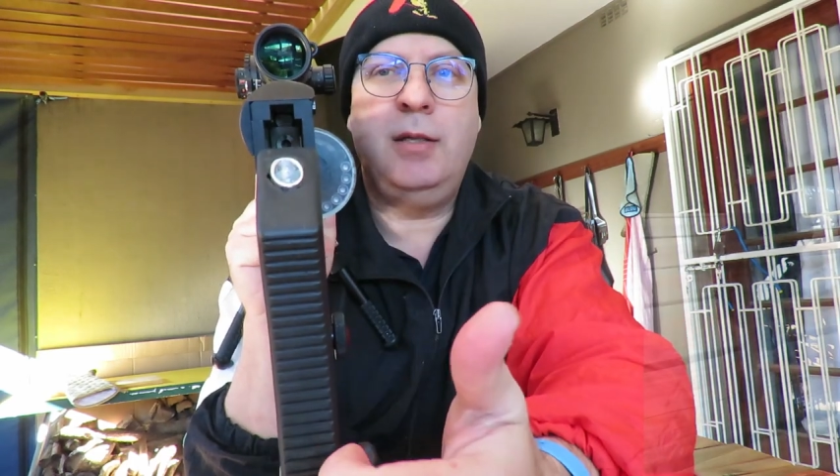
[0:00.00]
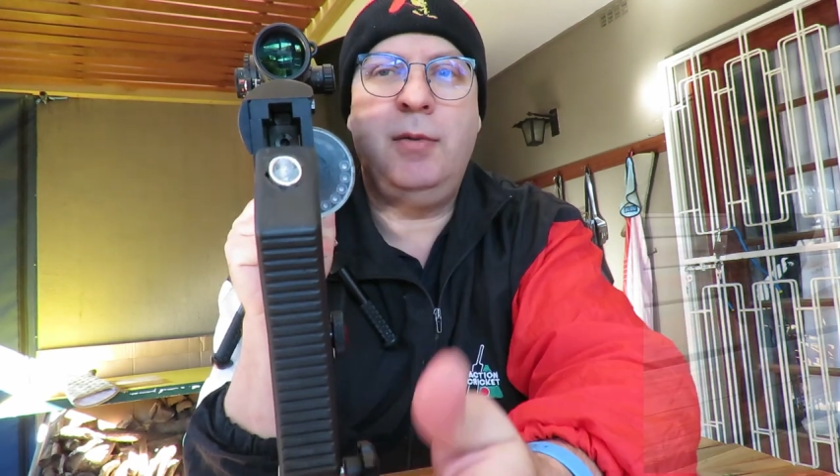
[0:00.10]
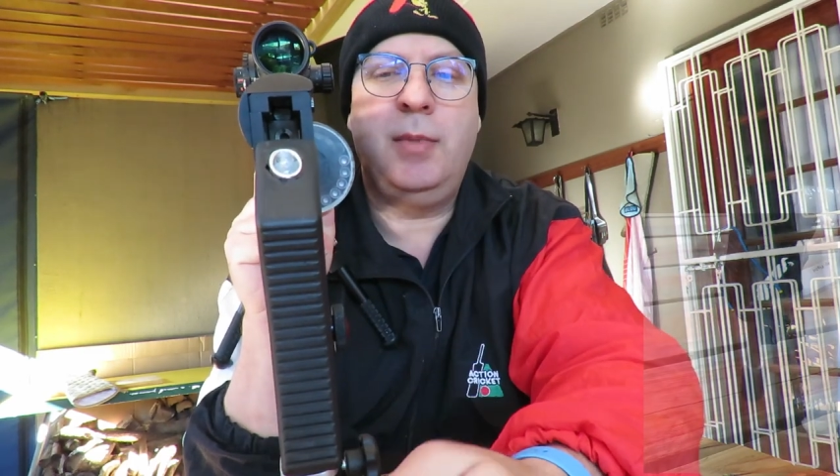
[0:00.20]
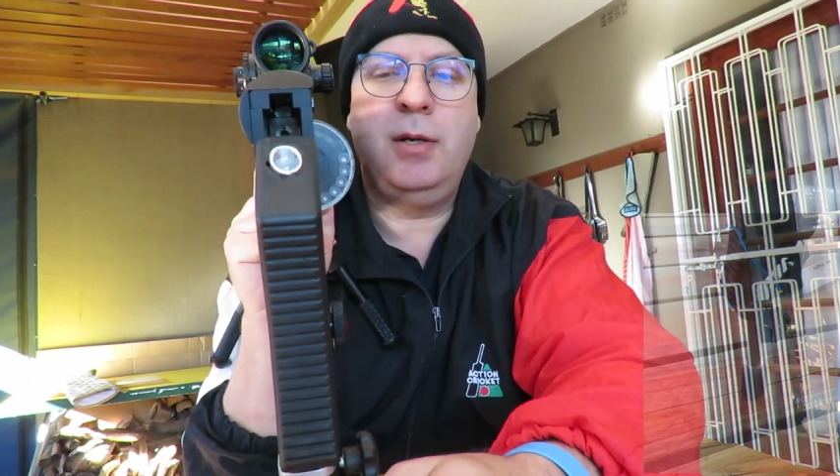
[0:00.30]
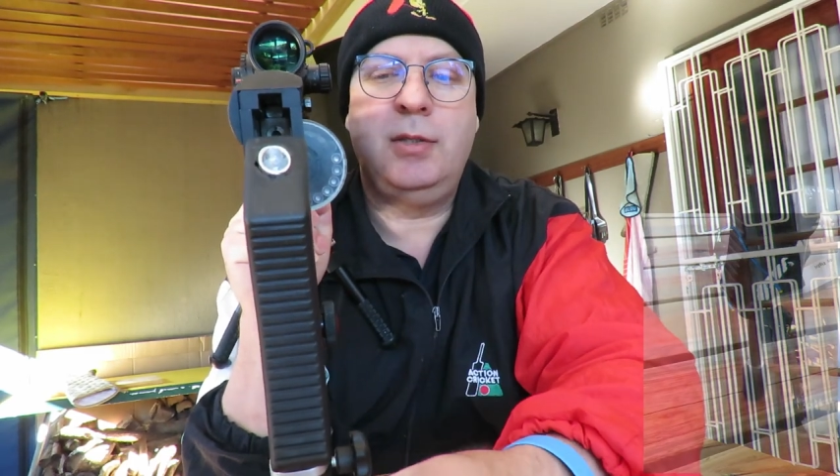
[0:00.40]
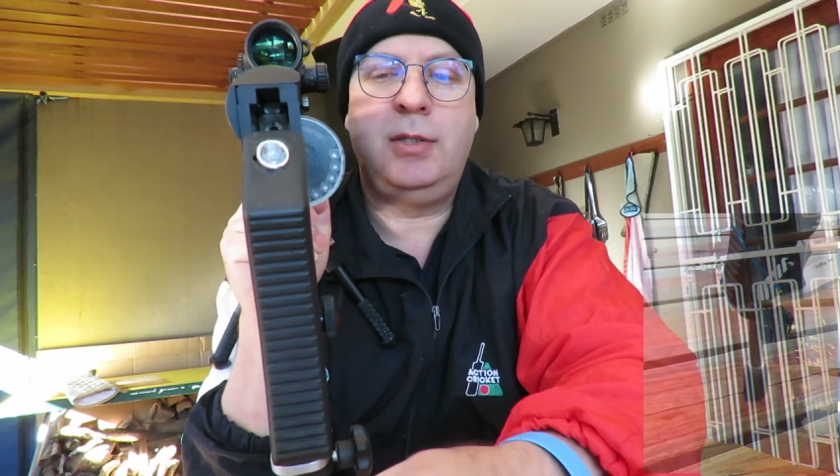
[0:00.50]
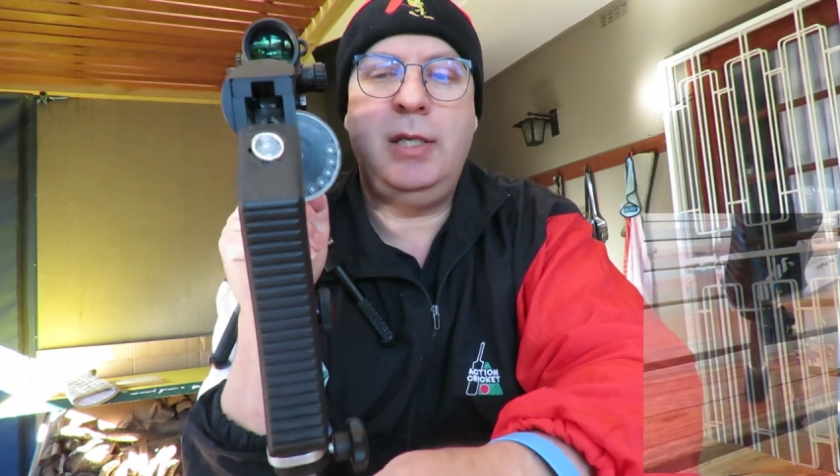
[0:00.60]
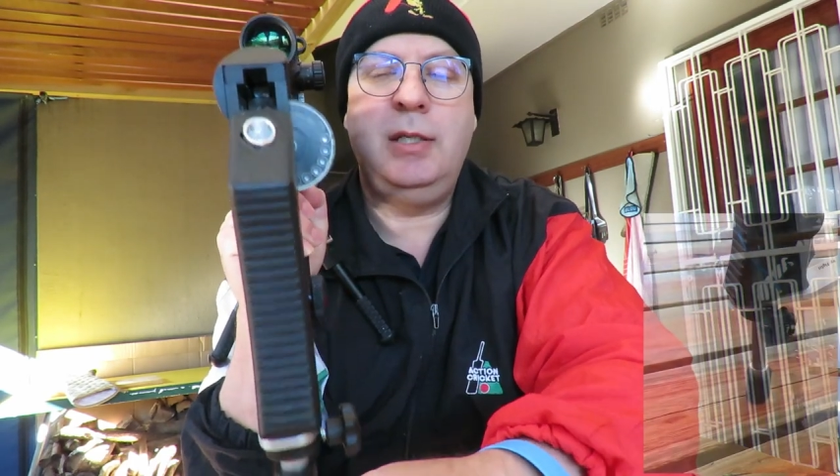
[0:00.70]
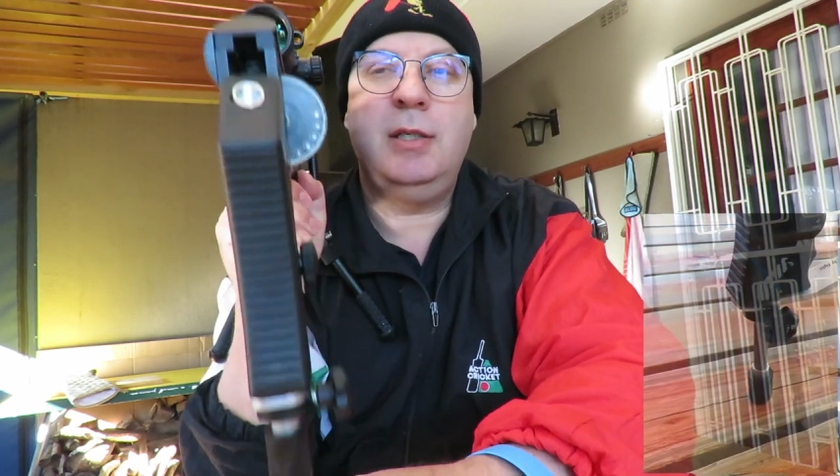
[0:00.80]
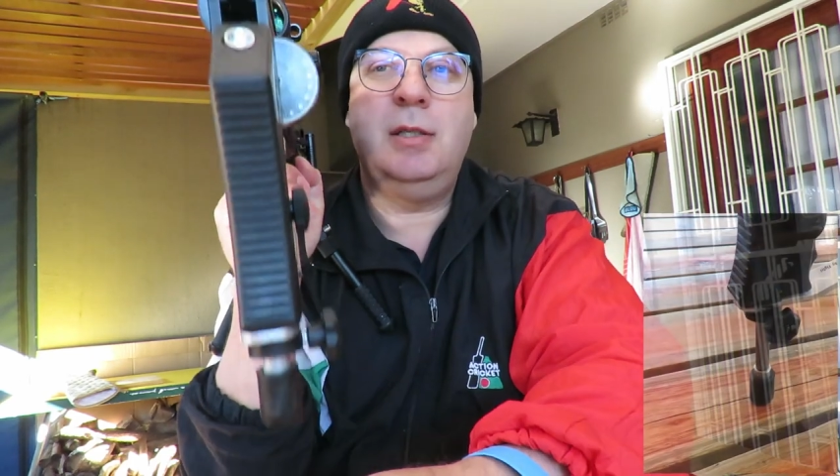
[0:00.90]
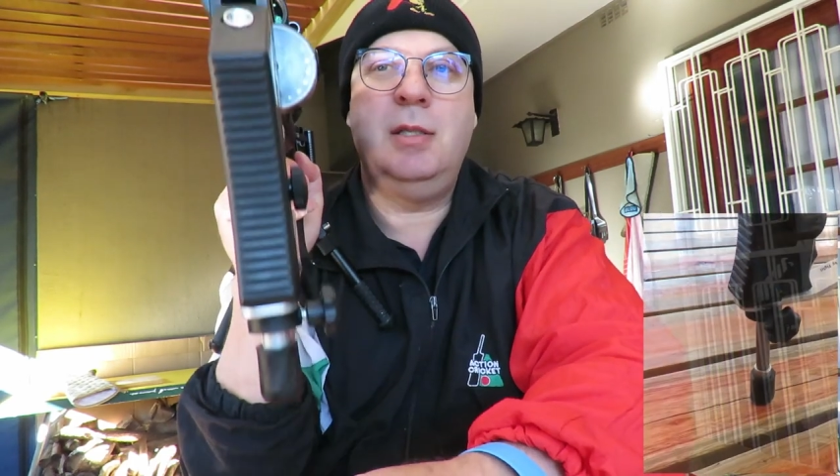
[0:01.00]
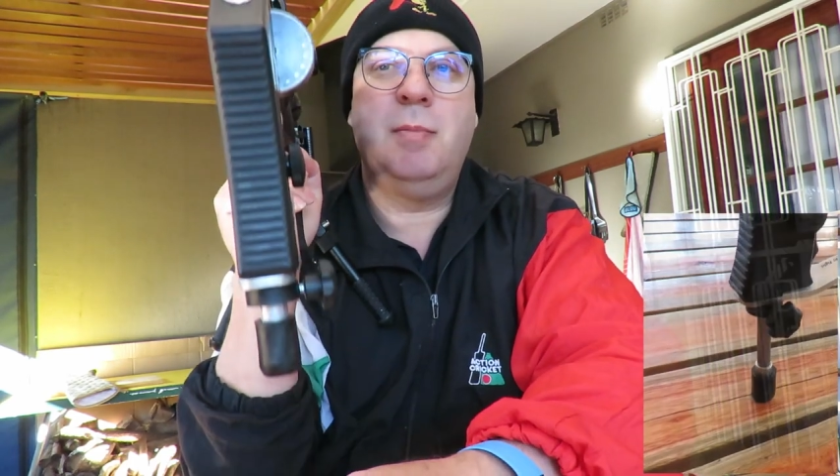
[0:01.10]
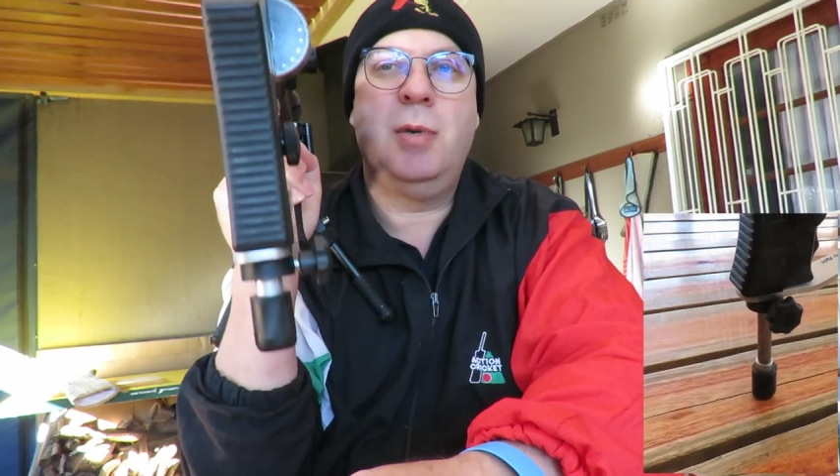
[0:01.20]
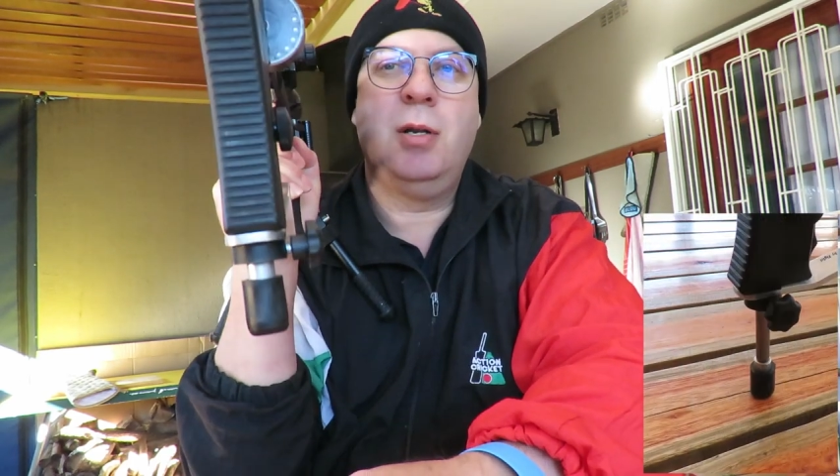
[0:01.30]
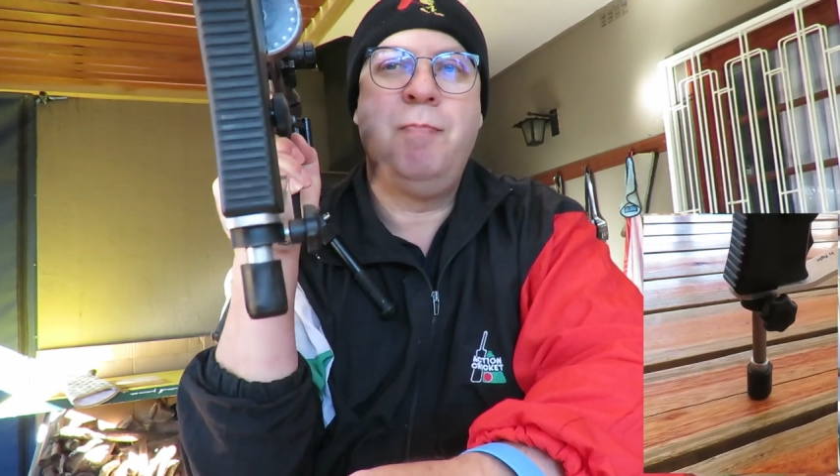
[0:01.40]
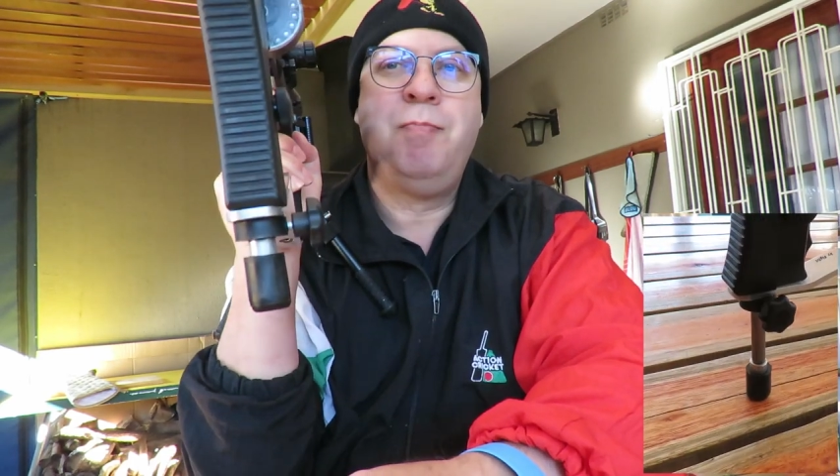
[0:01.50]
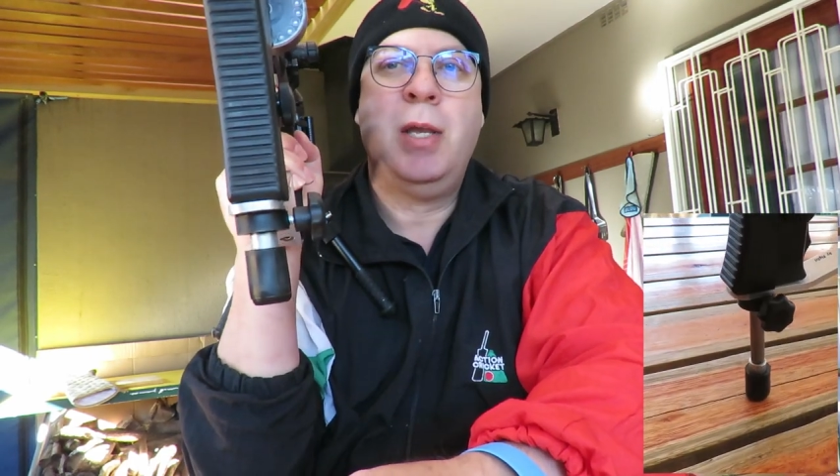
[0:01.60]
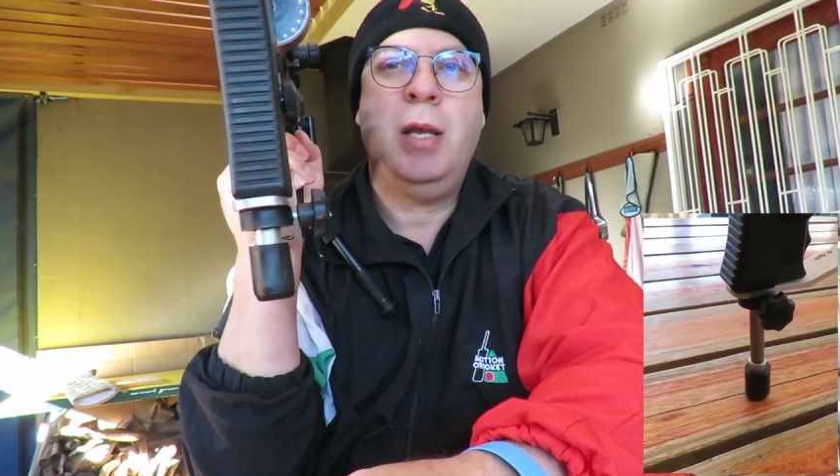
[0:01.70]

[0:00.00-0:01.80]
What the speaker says: in the middle, centered in the middle,